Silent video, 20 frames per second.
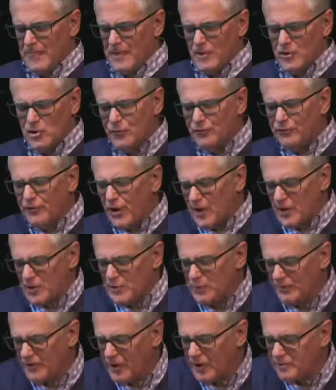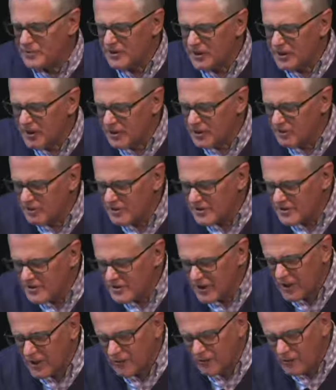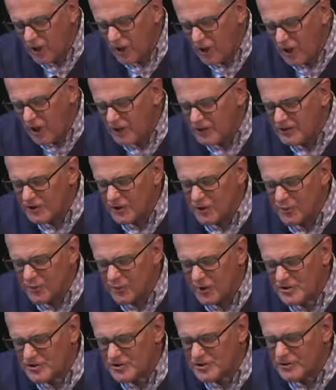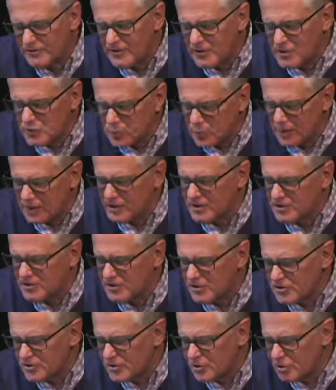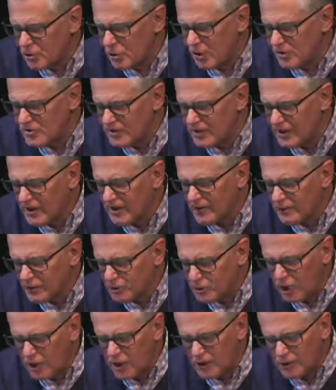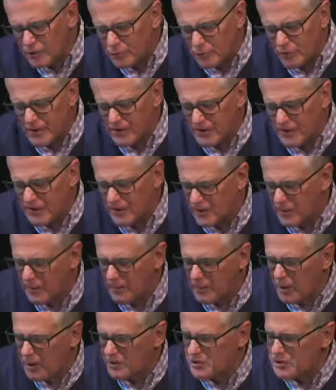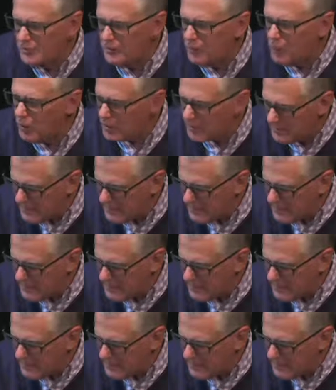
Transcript: "Dear friends, we've come together in the sight of God and in the presence of these witnesses to join together Don and Renee in the bonds of holy